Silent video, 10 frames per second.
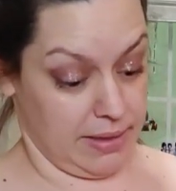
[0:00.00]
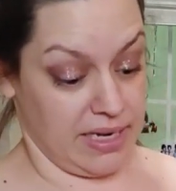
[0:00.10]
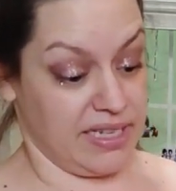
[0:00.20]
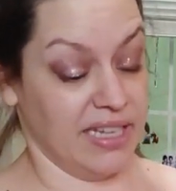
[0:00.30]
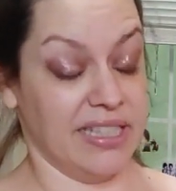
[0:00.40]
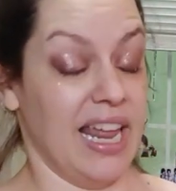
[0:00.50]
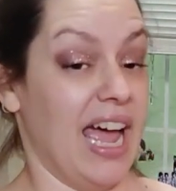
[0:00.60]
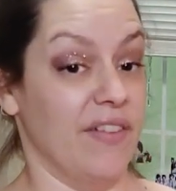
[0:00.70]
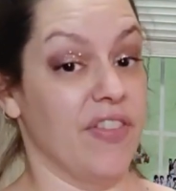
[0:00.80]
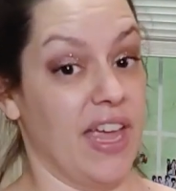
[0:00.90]
it doesn't
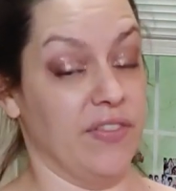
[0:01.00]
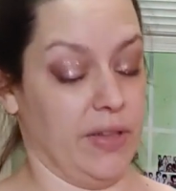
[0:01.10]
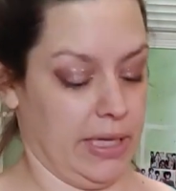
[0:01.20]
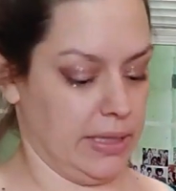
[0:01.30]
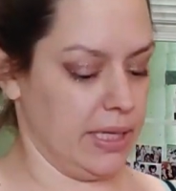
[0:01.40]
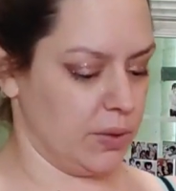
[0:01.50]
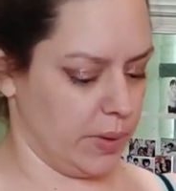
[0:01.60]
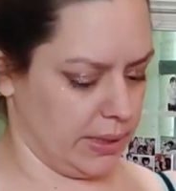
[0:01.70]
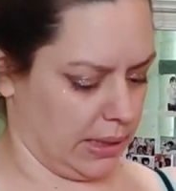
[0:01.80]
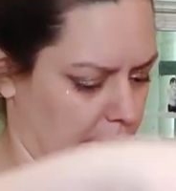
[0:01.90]
have, thankfully, this
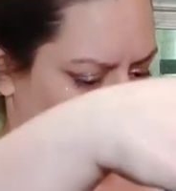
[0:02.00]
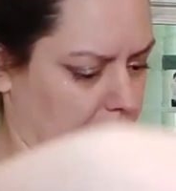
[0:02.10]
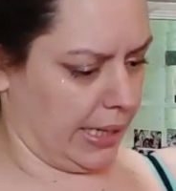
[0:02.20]
one is a lot